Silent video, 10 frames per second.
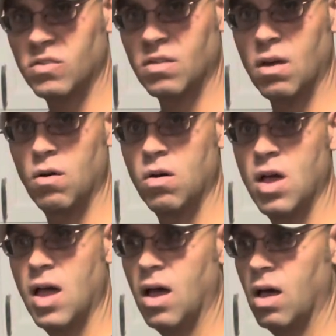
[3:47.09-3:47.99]
So
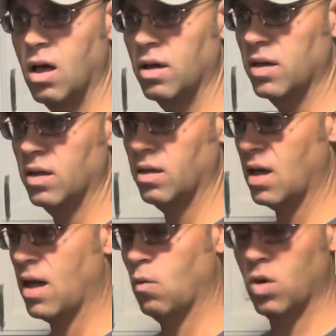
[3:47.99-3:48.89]

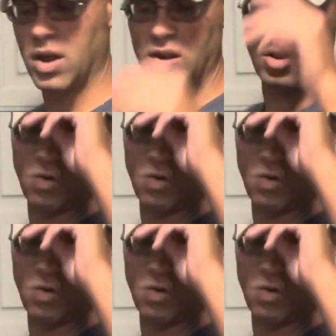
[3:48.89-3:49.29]
what I do